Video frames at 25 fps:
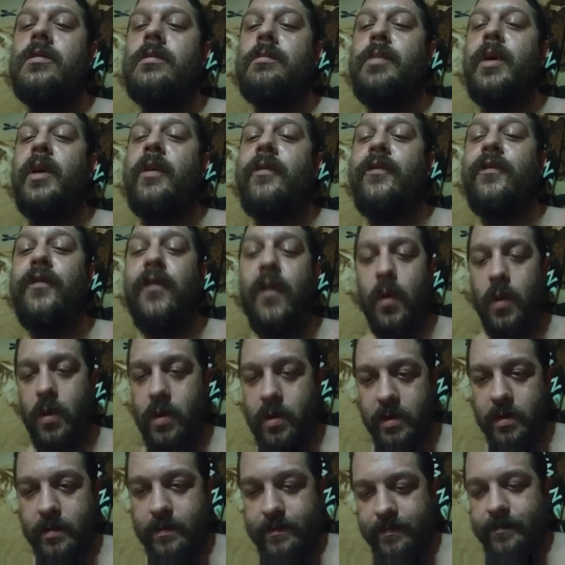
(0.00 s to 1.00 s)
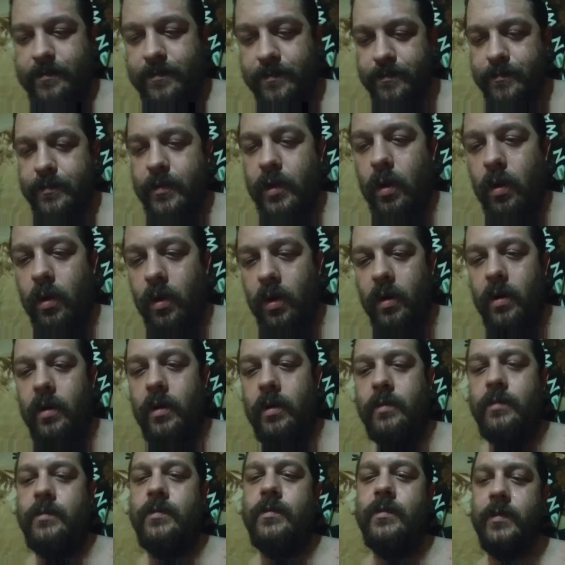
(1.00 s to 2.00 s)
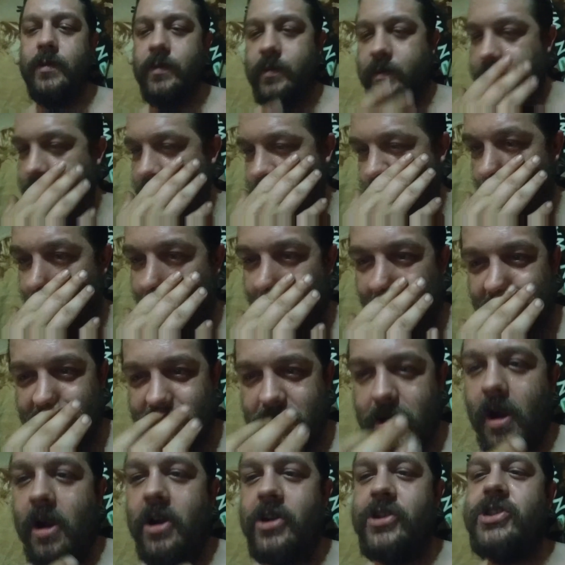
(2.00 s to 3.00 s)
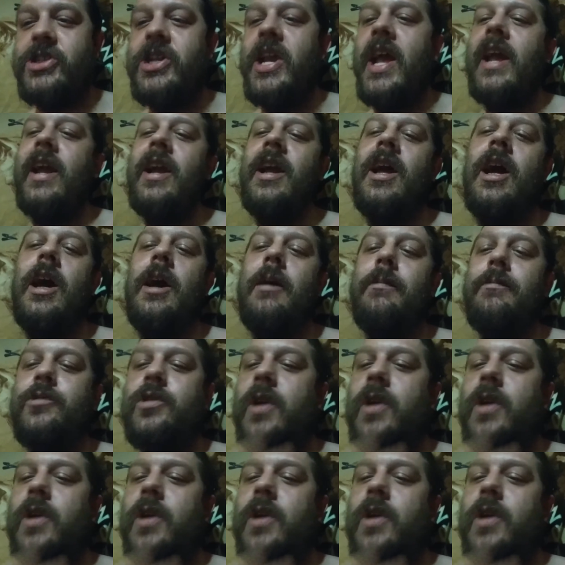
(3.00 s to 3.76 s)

Before the whole superstar shakeup,